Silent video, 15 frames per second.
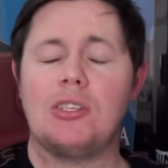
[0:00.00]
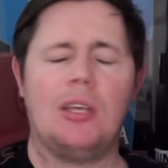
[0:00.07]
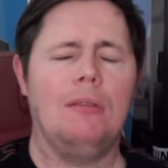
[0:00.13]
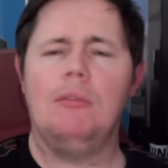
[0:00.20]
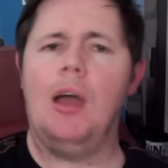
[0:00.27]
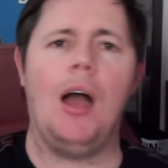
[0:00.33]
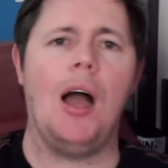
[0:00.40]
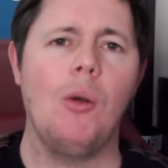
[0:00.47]
to say,
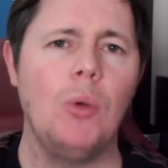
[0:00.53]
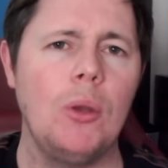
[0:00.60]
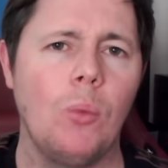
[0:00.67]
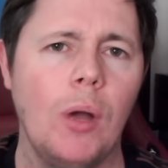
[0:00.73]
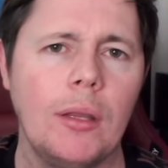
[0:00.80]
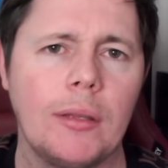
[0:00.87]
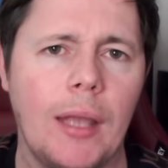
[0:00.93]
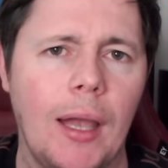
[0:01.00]
no, I wouldn't
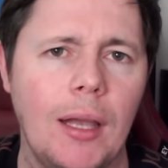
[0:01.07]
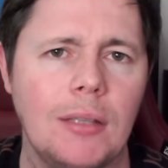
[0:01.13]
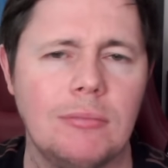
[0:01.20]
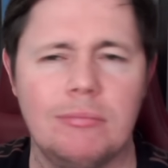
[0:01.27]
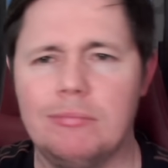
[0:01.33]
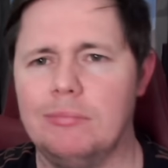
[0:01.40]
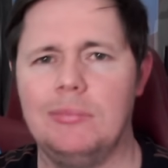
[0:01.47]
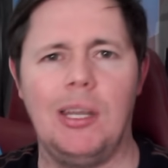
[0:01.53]
want that.
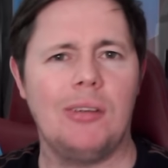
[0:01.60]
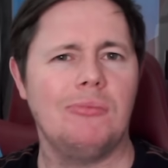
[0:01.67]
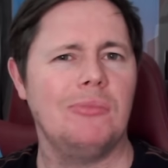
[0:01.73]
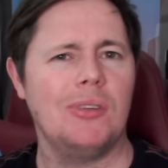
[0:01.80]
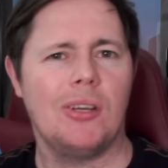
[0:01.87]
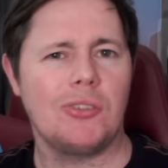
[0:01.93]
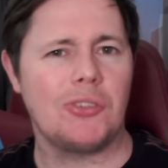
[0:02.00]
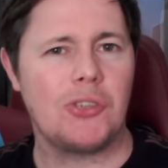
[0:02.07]

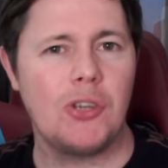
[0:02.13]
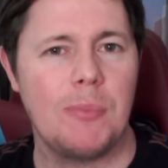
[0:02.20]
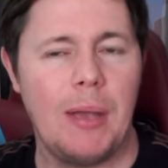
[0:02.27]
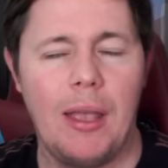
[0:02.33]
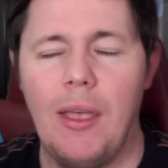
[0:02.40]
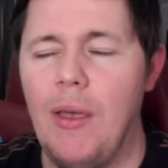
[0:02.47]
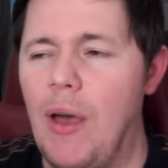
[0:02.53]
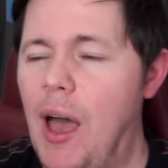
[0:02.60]
Not sure about
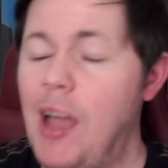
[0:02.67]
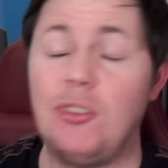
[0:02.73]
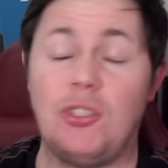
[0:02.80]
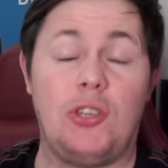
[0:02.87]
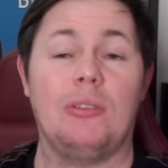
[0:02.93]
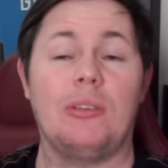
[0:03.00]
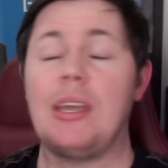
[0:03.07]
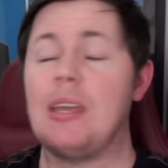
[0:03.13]

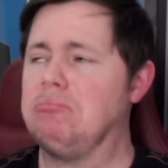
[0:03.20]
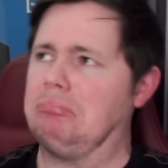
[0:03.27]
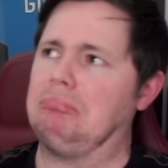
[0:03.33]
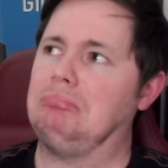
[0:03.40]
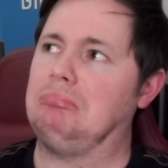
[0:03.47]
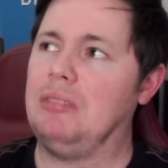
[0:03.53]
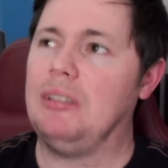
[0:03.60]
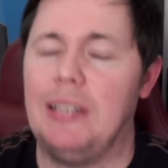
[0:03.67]
actually.
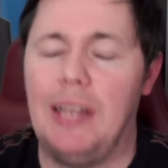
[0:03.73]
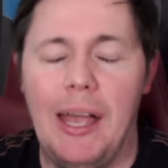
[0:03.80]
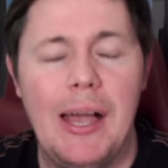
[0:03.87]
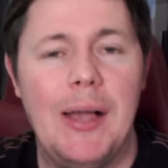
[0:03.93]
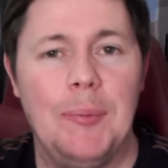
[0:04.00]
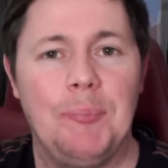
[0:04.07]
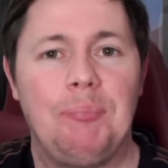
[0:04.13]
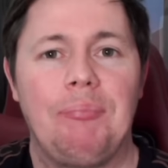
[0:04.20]

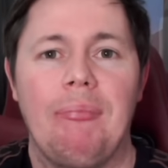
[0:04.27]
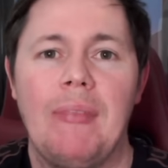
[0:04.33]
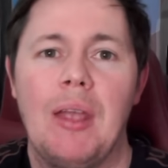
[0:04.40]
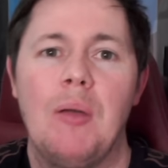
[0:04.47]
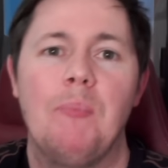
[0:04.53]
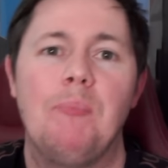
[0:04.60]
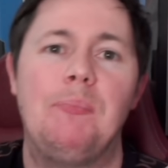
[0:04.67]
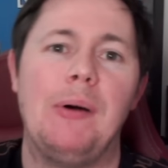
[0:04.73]

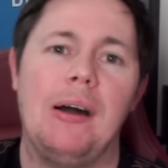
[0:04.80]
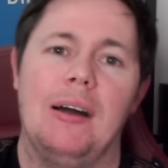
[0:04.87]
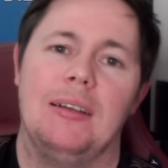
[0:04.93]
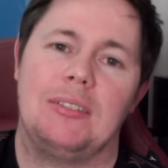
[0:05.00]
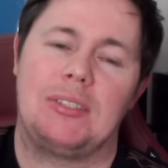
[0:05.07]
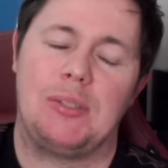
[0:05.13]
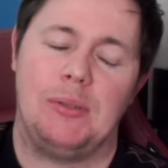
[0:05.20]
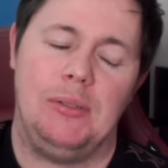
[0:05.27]

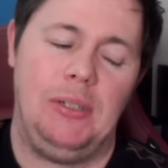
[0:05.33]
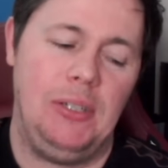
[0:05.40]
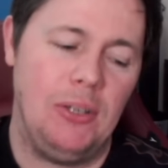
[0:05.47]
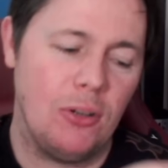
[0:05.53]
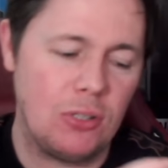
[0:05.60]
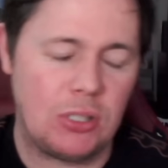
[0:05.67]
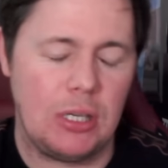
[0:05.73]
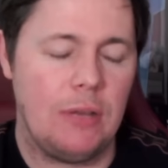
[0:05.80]
But, in
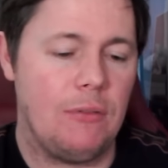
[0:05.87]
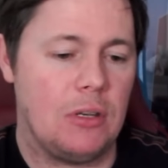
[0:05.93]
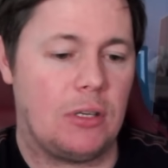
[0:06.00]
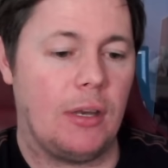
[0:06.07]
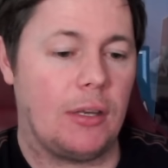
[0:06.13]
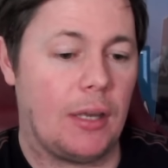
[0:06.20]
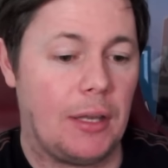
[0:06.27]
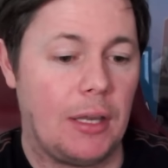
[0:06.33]
all
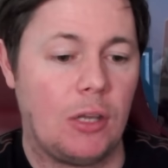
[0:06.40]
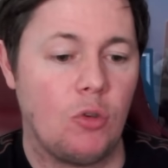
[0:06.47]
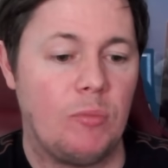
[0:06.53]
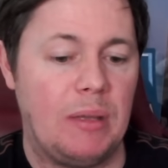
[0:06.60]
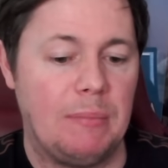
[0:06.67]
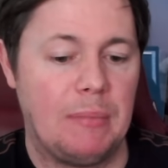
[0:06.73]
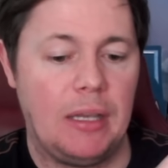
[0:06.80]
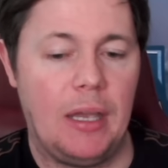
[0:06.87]
seriousness, I think it would
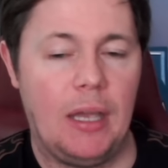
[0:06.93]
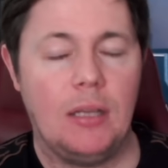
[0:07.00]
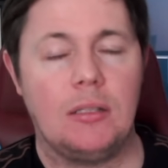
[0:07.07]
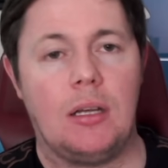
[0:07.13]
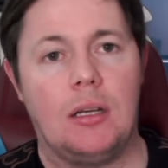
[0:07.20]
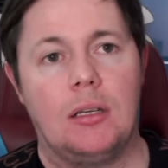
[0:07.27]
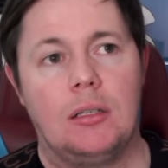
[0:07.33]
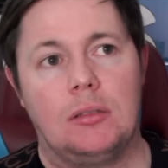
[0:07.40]
be
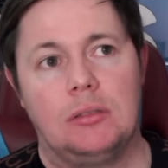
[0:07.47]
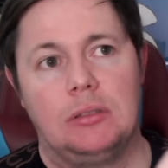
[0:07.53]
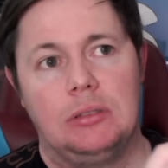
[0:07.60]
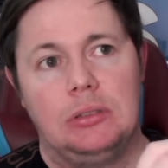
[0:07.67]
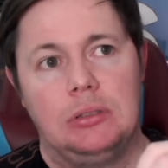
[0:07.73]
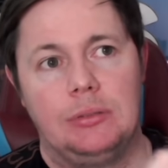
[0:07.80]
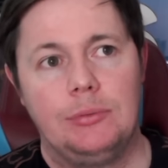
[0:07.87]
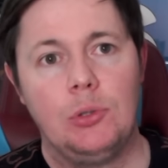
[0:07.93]
Mayenda,
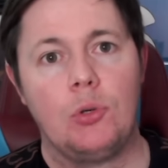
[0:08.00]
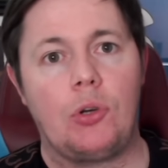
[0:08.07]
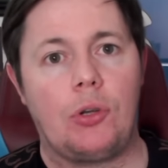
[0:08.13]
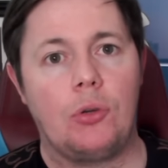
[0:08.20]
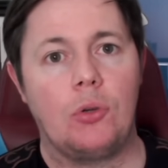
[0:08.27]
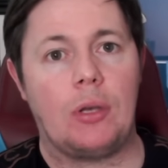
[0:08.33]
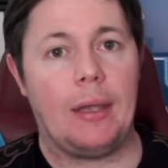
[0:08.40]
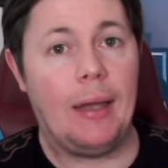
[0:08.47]

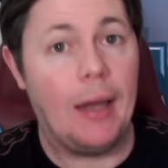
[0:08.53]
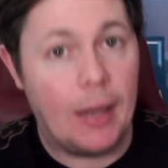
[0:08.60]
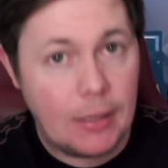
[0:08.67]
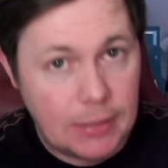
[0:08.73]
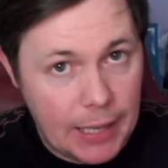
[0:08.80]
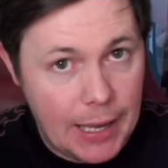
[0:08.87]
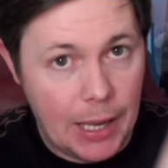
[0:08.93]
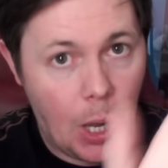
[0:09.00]
Fullkrug
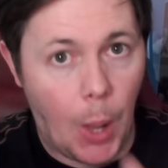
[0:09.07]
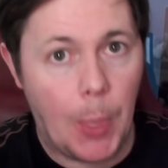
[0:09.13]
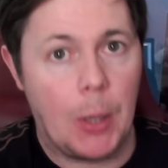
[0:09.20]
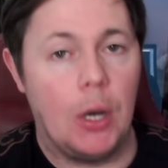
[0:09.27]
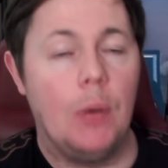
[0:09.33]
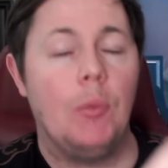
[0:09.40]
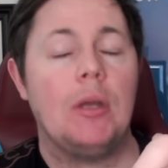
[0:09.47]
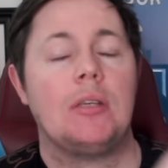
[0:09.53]
and 8
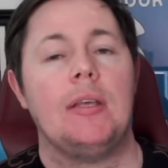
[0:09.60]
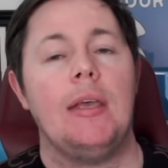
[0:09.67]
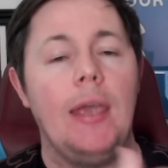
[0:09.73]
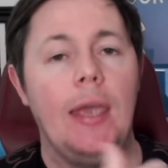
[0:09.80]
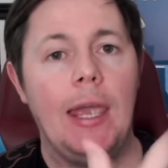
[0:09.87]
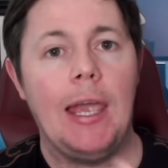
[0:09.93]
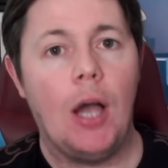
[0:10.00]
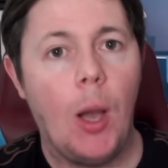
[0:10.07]
other. And when I say
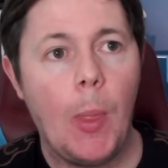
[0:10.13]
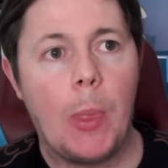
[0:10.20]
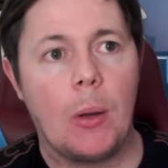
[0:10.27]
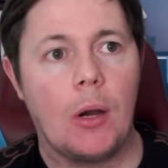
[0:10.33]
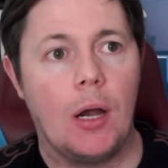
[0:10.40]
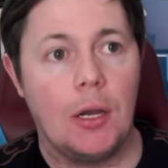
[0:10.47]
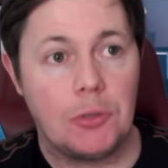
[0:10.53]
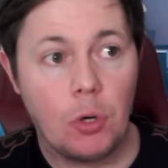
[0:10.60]
8
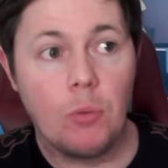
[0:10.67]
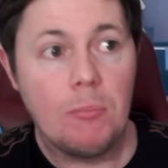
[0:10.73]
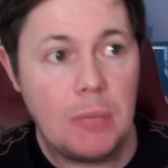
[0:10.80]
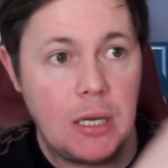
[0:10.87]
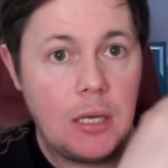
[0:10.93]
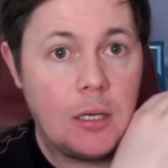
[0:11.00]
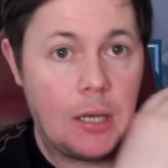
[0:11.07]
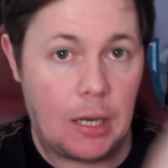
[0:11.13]
other, I don't
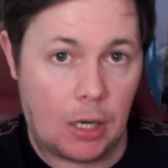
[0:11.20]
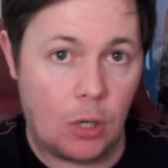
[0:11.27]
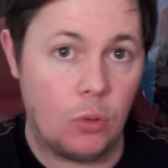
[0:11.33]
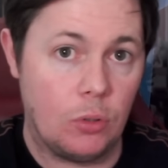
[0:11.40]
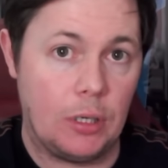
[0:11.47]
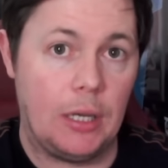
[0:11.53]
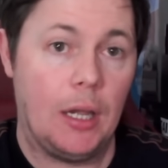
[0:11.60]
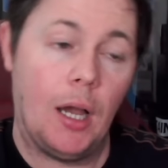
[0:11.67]
mean a
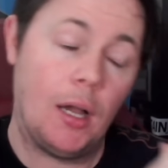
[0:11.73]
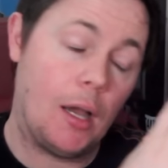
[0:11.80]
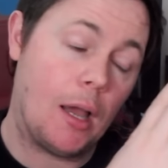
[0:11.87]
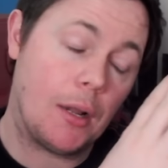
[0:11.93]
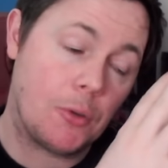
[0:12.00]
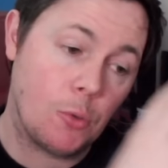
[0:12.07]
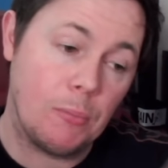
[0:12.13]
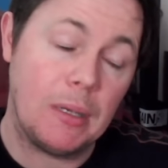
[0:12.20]
Coney.
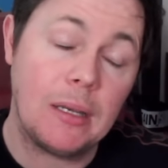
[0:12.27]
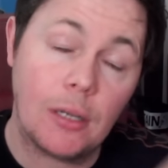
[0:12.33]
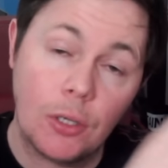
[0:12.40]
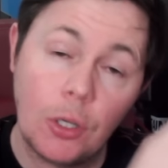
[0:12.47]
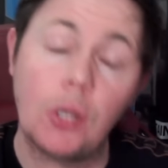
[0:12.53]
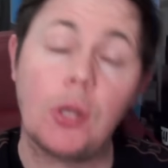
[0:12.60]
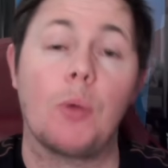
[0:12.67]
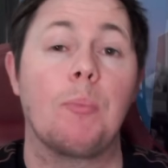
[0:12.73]
I don't mean
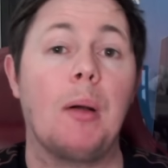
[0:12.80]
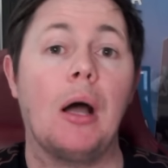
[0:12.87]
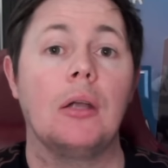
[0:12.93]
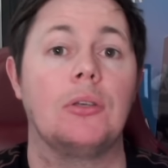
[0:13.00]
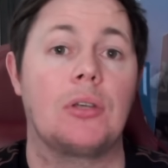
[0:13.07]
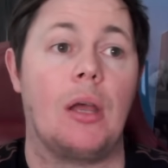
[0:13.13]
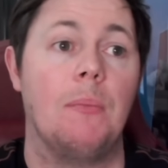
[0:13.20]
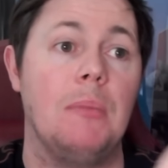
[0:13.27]
another
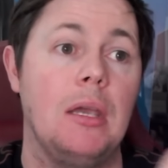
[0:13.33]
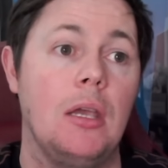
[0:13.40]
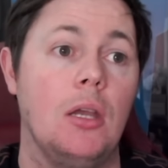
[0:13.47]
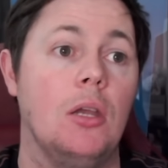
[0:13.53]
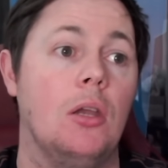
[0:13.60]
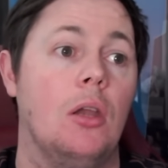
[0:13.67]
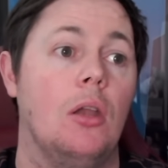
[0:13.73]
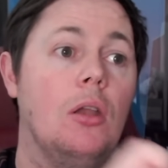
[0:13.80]
punt. I
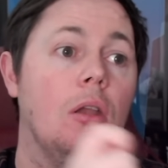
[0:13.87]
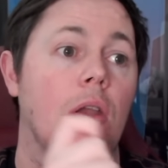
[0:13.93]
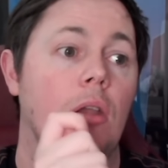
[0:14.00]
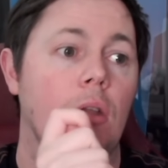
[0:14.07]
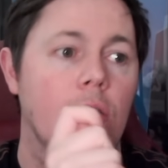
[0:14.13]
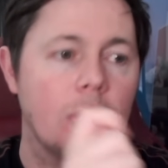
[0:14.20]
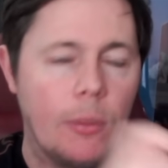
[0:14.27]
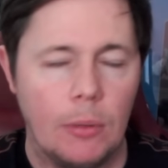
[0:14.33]
mean
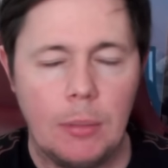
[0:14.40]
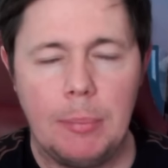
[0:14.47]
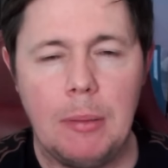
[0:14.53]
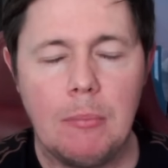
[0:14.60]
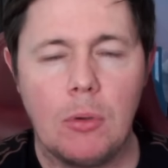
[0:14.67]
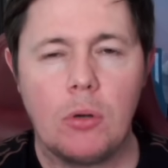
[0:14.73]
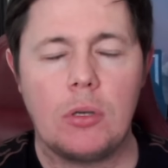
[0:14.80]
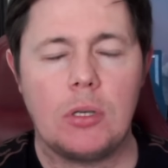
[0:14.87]
someone a bit
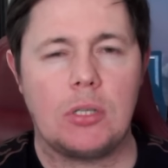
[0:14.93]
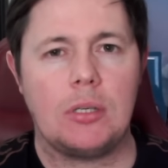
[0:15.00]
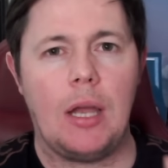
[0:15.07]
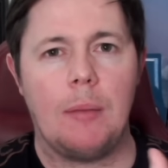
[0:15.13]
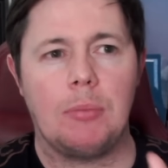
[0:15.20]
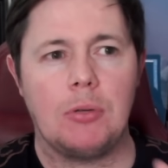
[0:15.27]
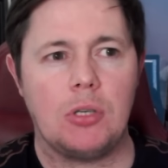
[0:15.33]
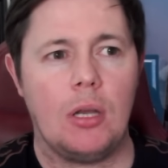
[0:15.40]
more
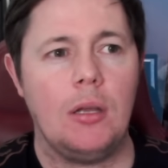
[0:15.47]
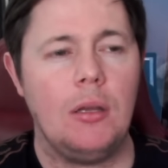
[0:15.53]
established.